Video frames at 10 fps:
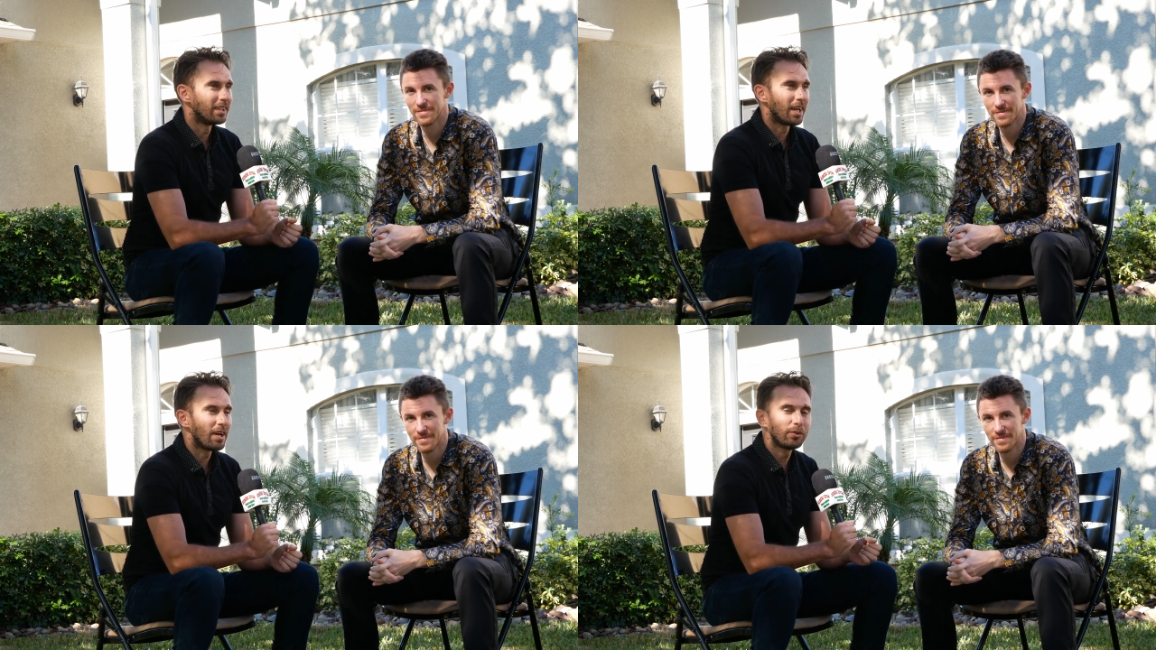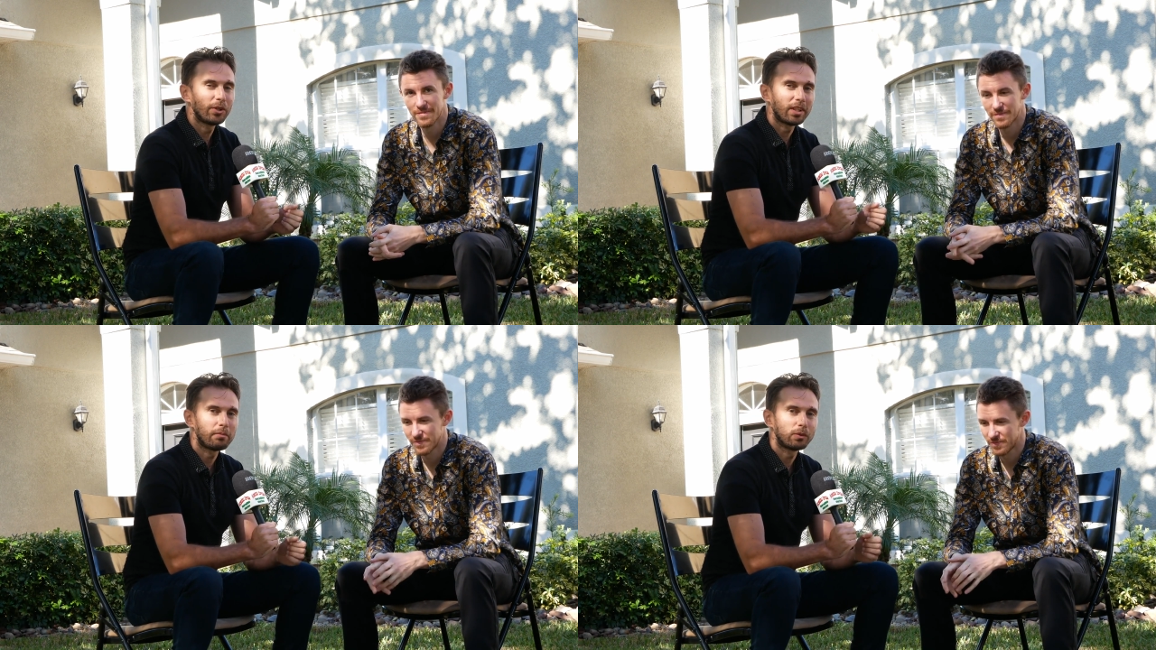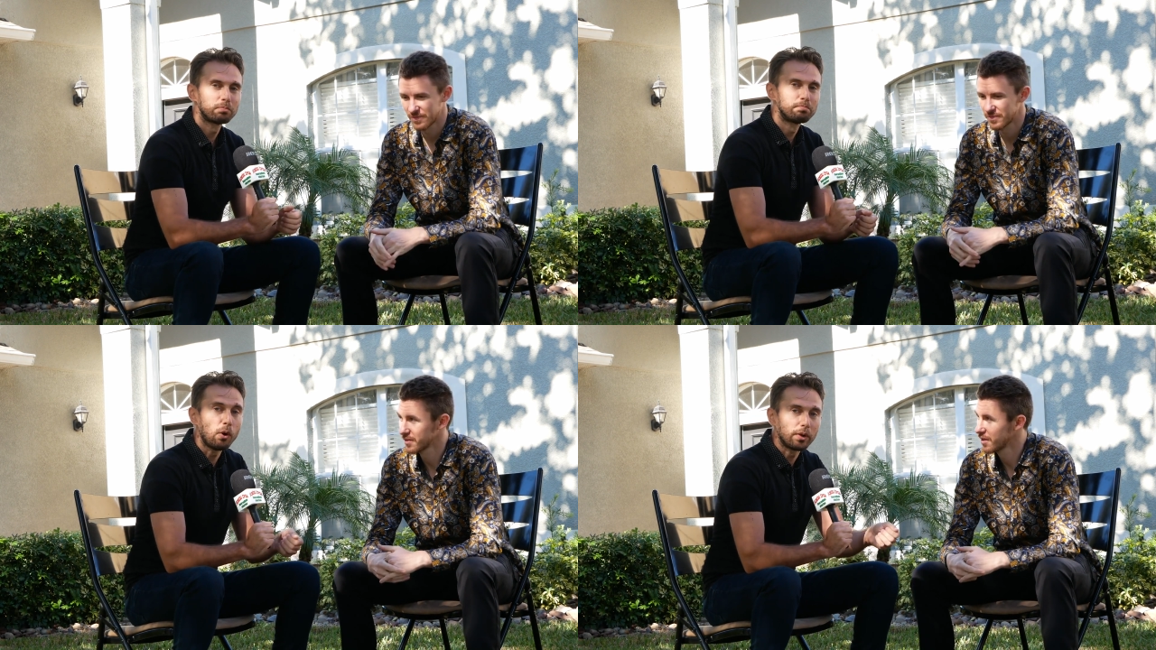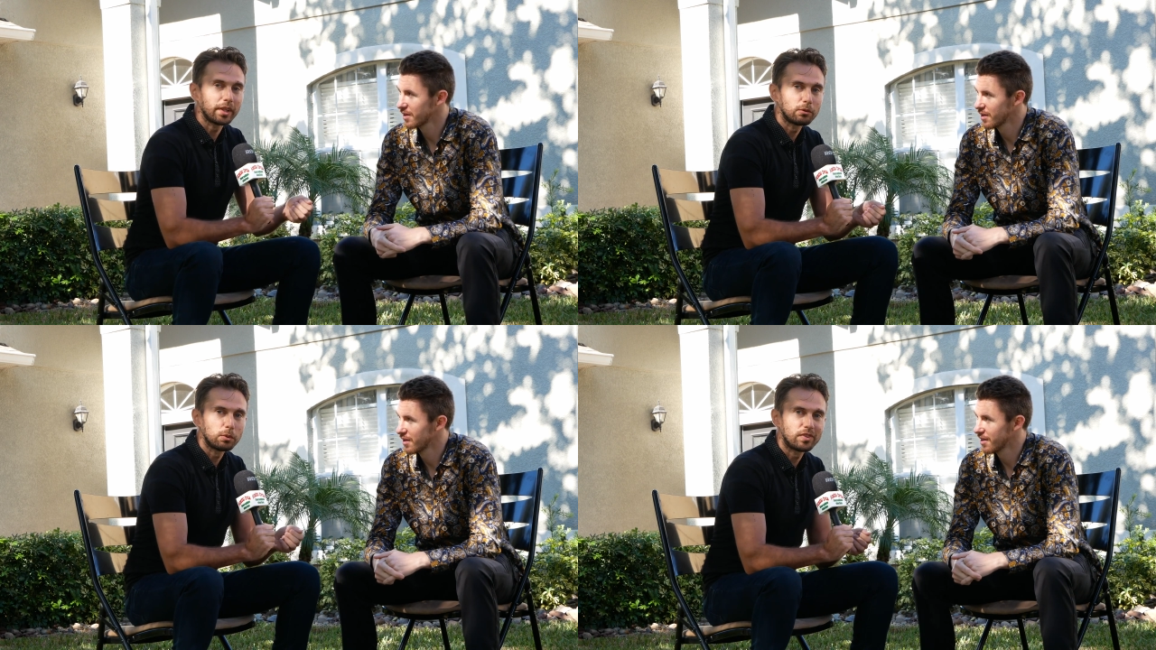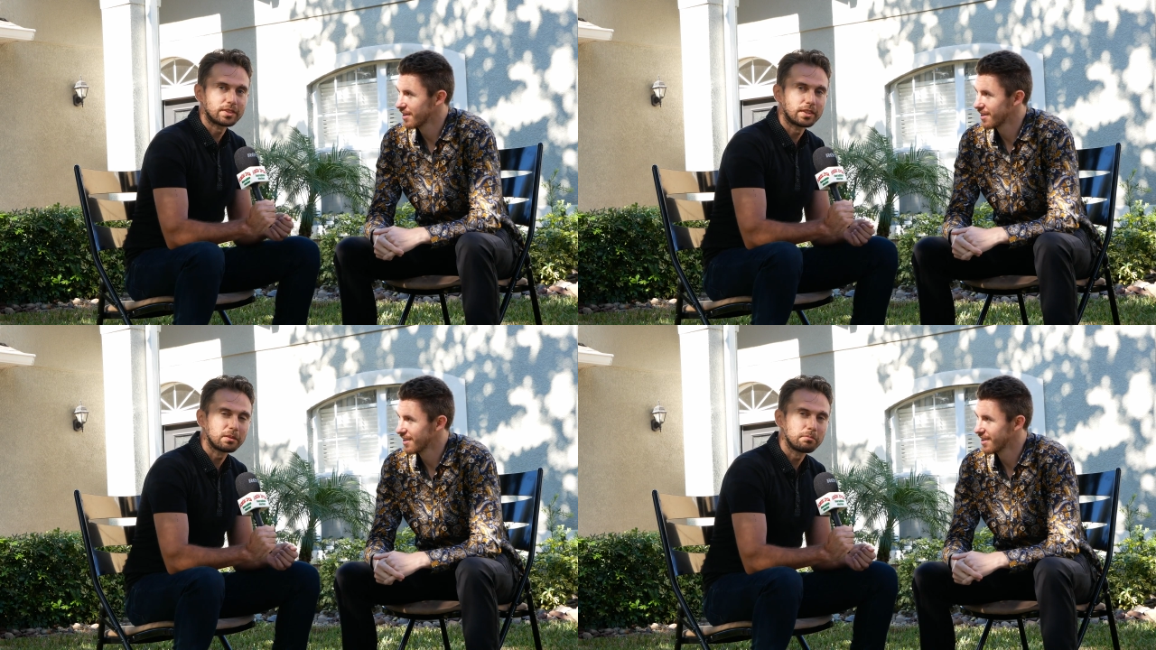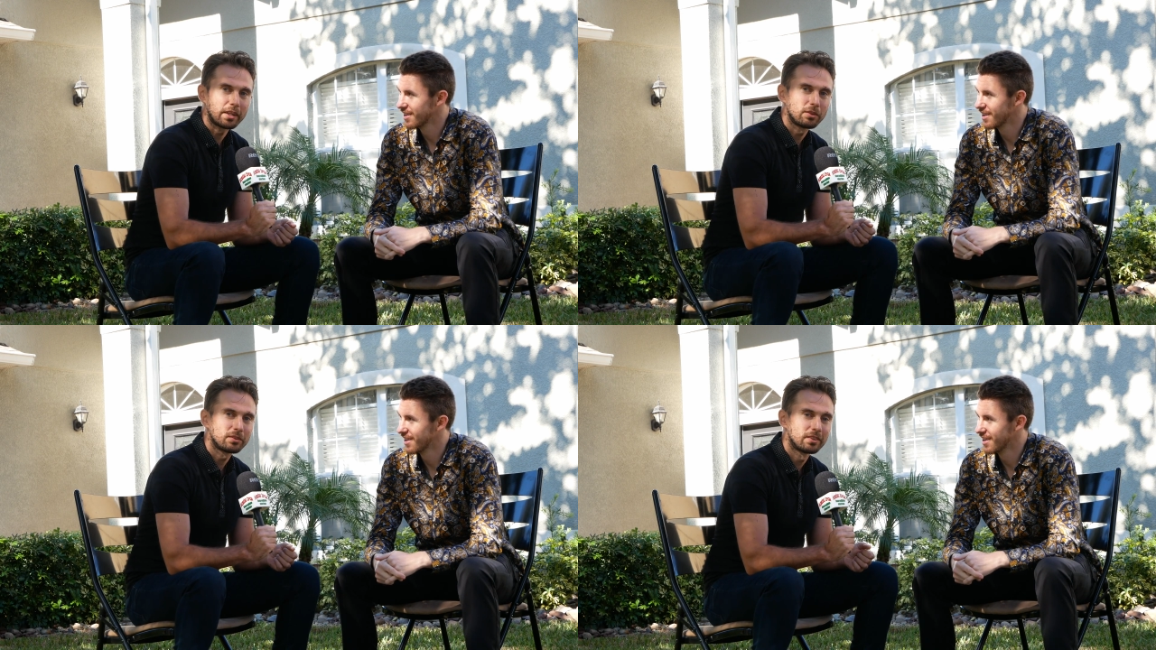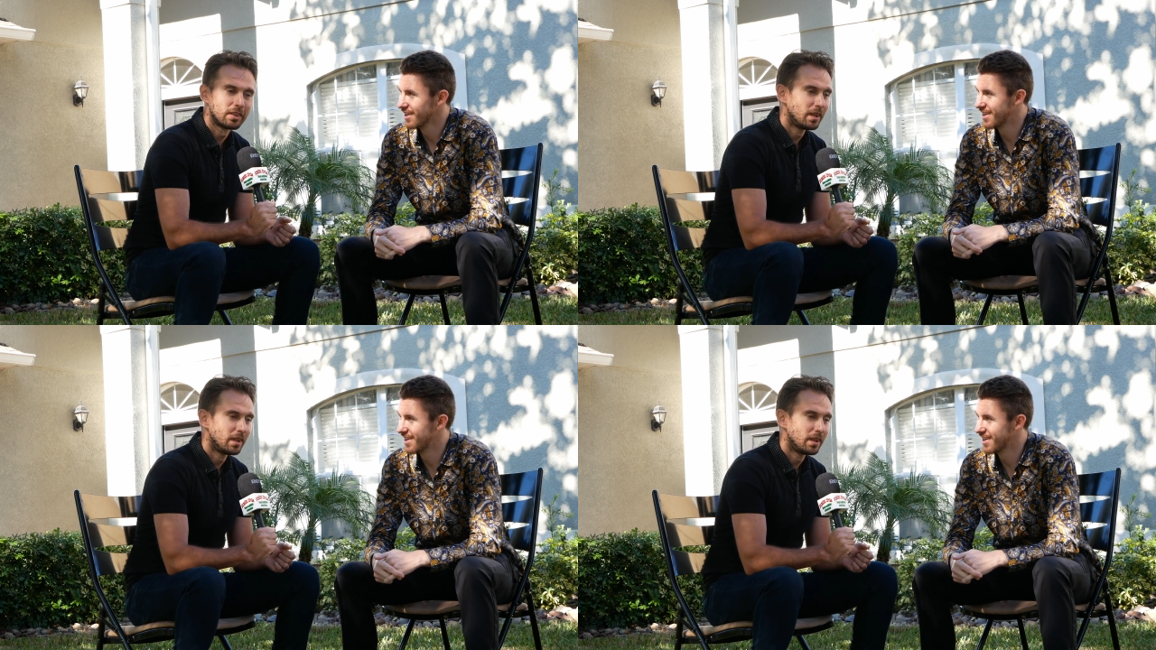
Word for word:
Speaker 1: Uh, have you heard about poke it with a stick method?